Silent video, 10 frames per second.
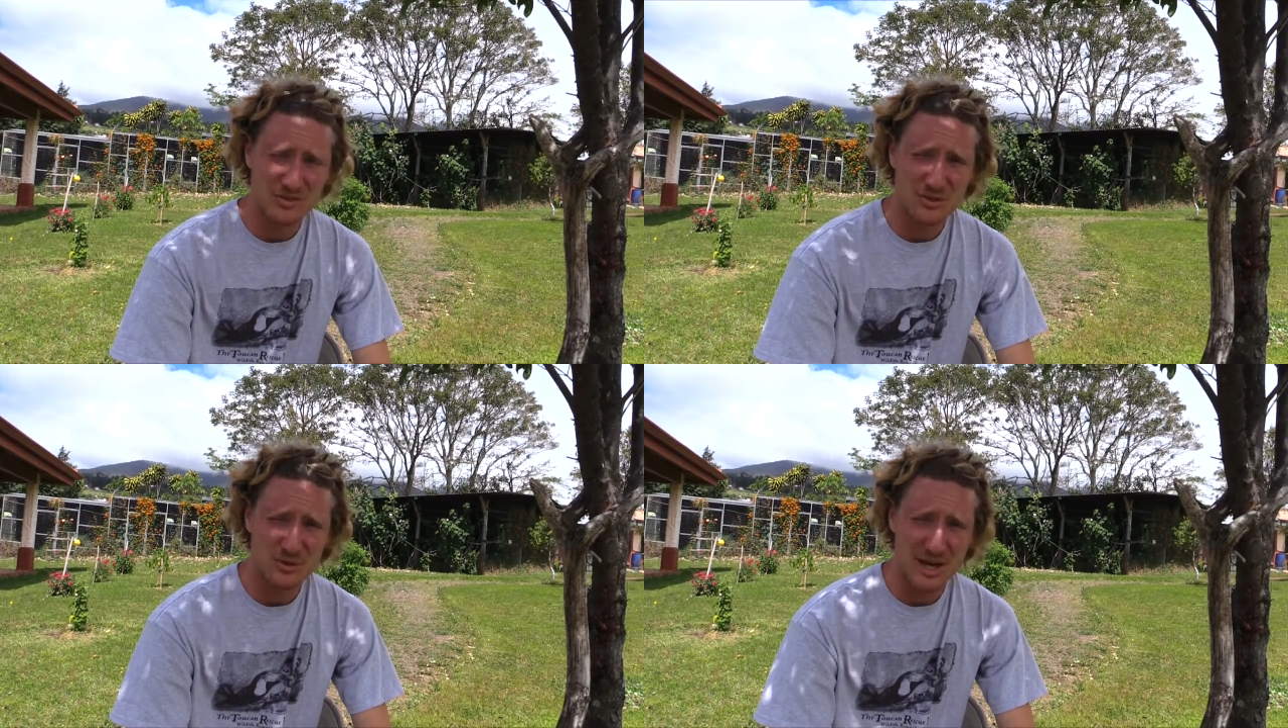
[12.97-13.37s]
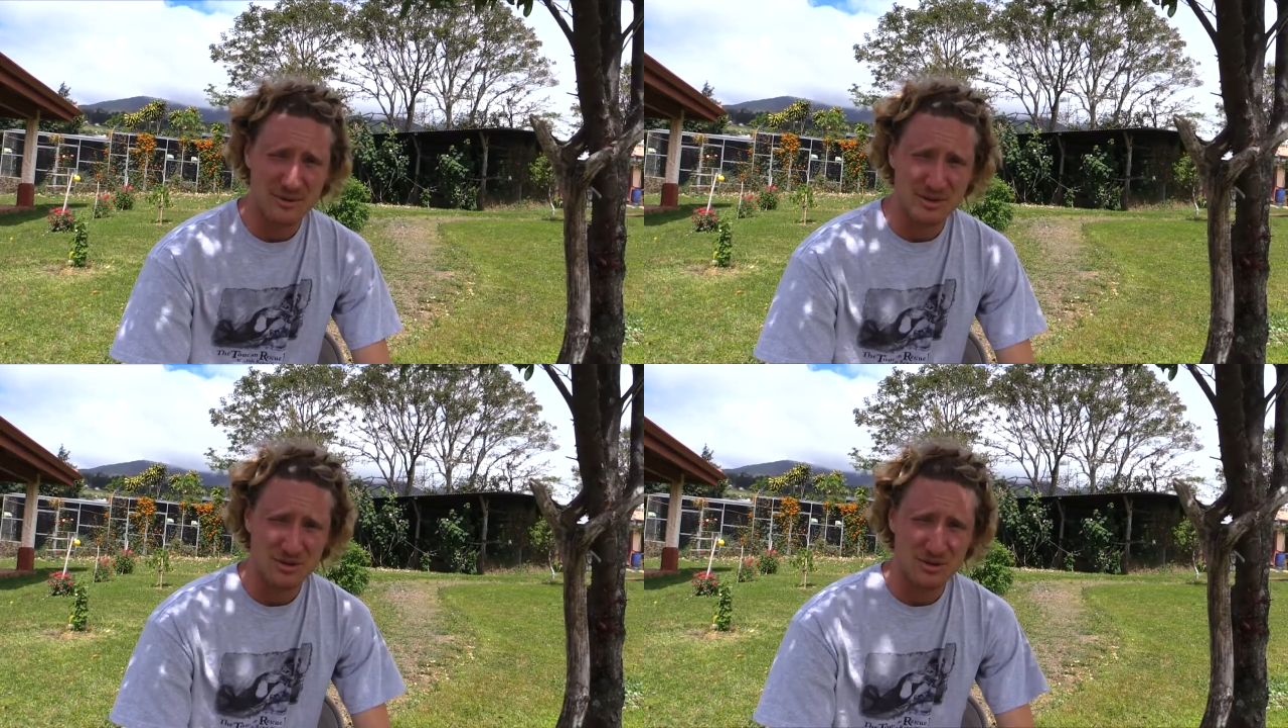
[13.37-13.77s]

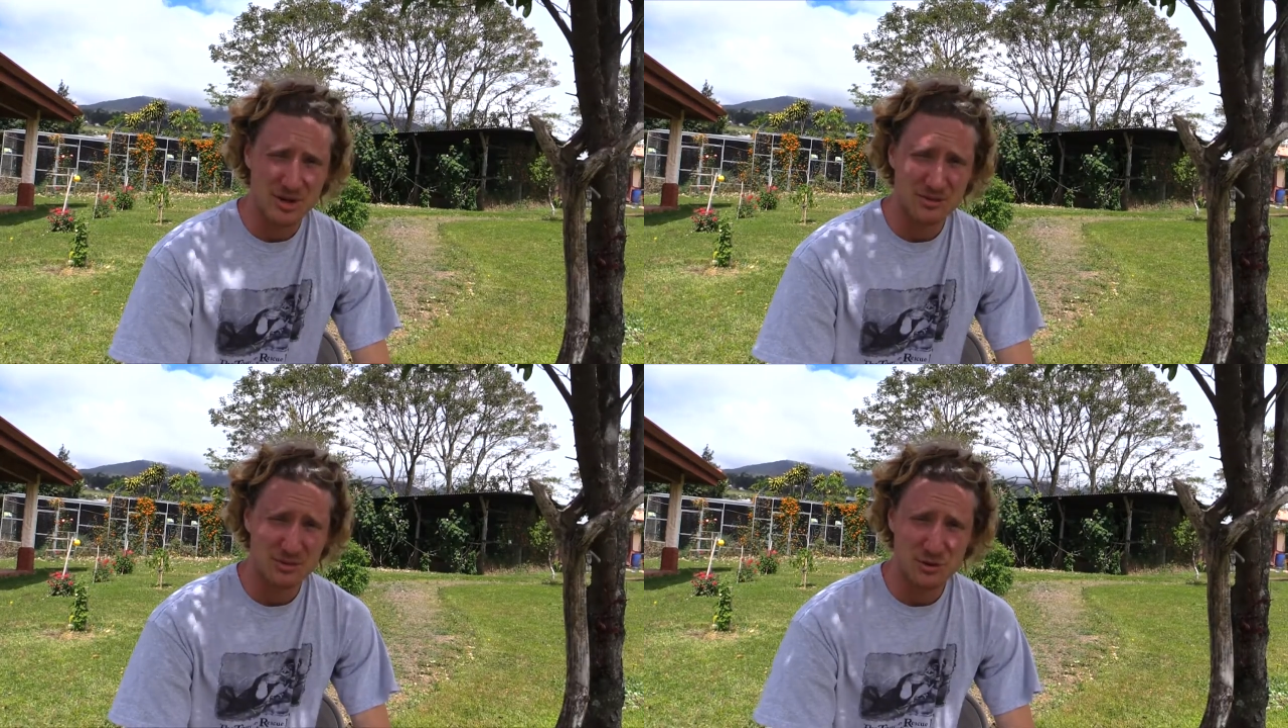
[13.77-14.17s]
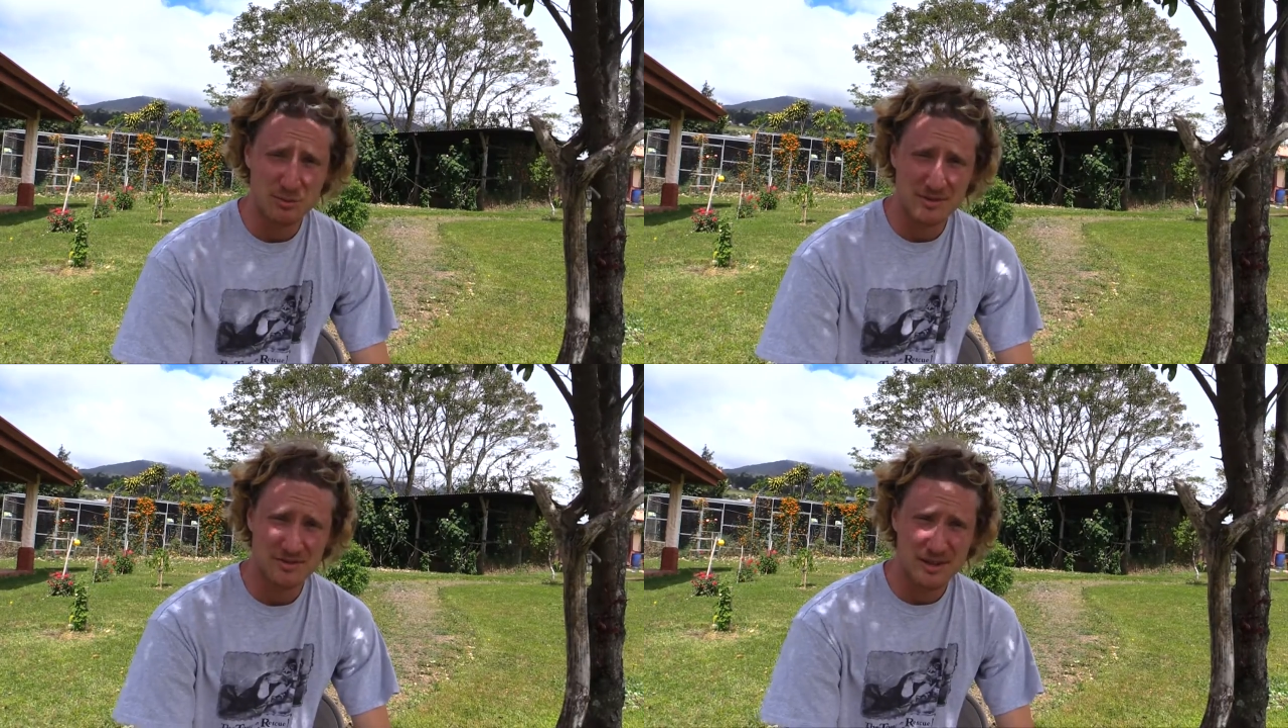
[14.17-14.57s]
Toucan Rescue Ranch for two
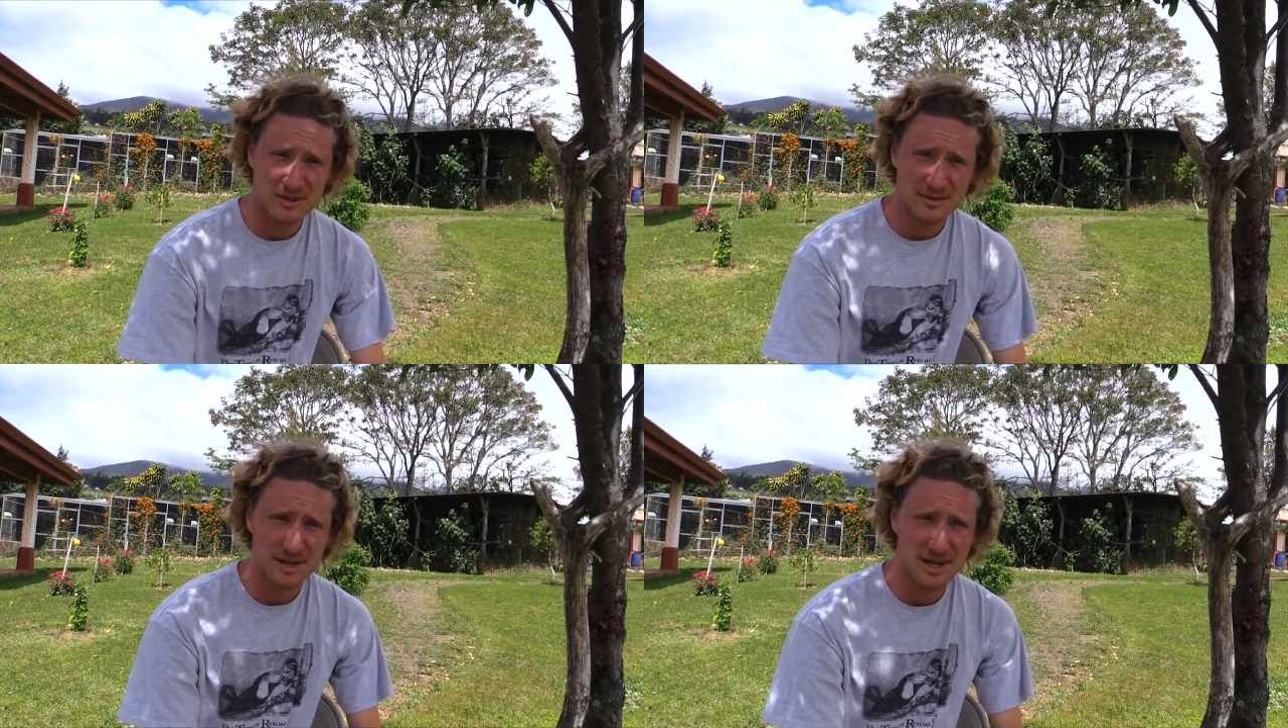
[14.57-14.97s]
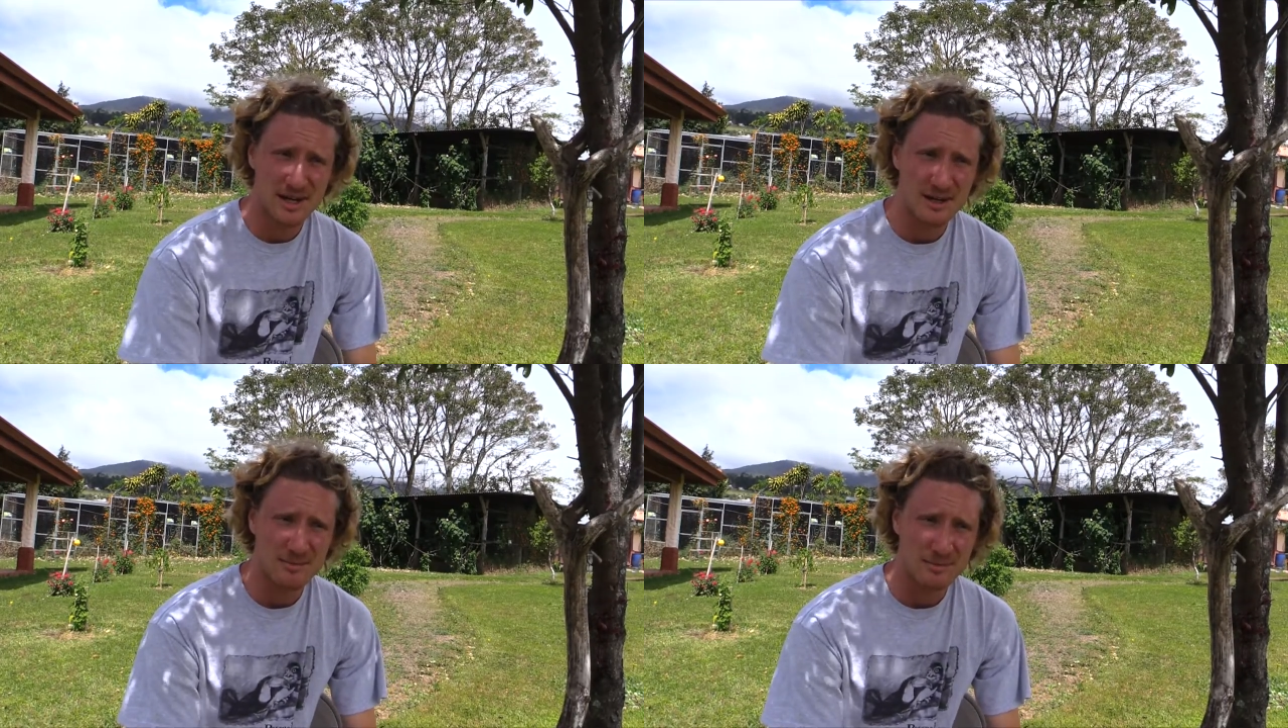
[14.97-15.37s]
months now.
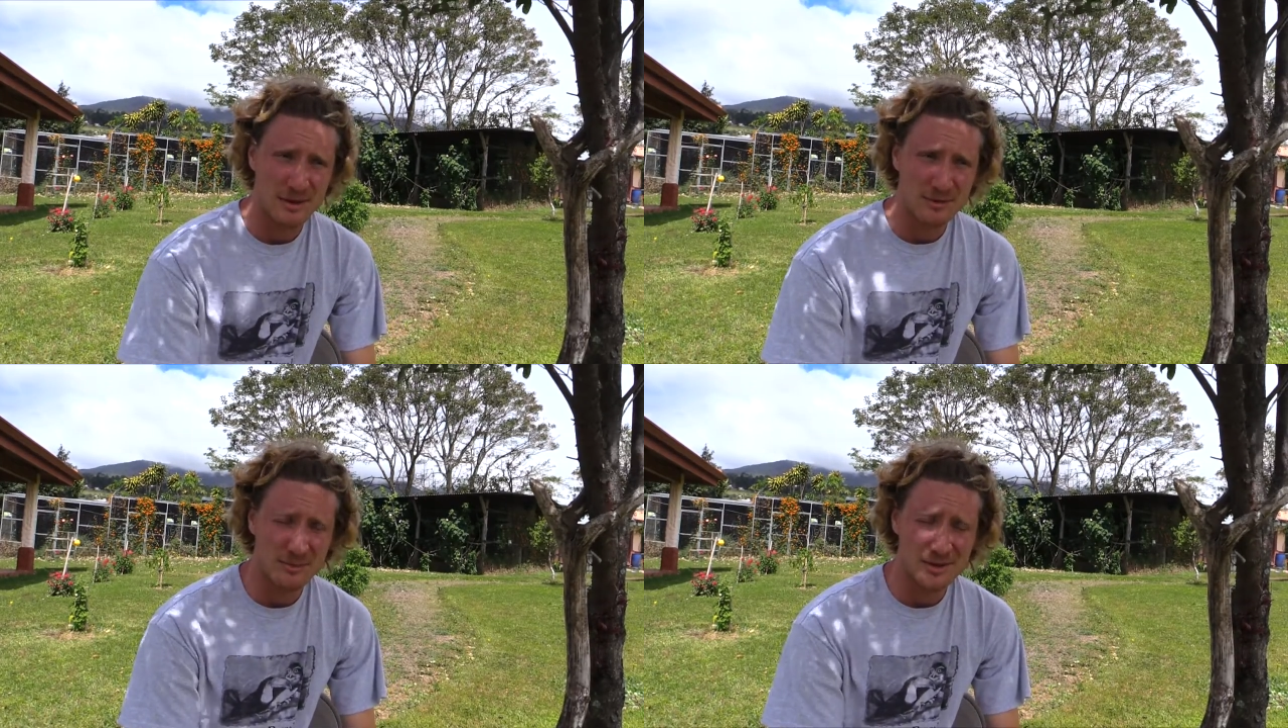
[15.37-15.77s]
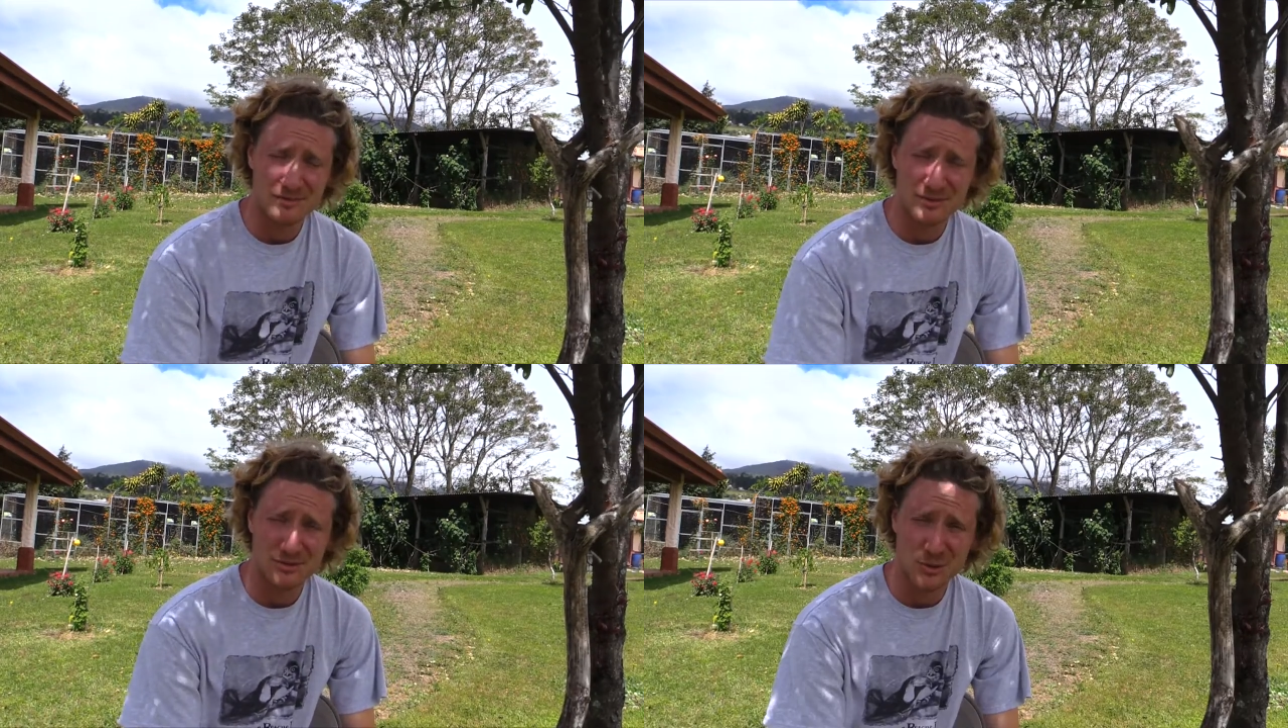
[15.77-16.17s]
Um, I will be
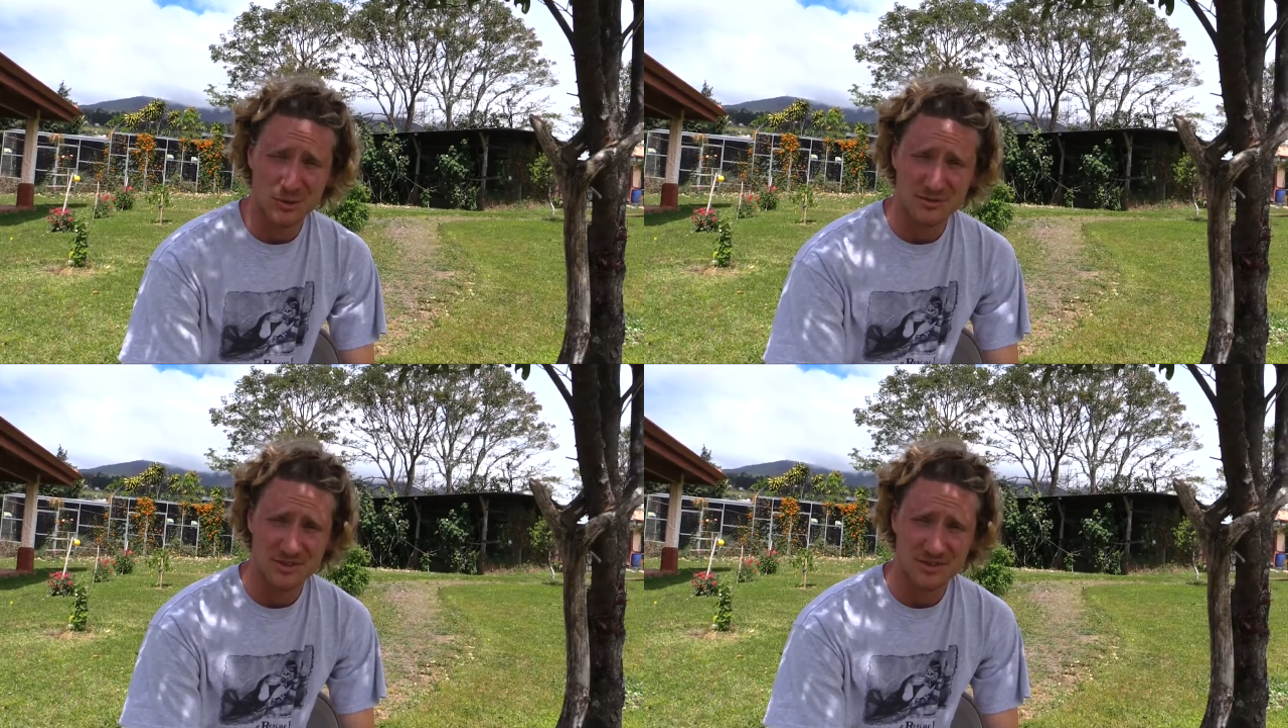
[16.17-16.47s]
here for a total of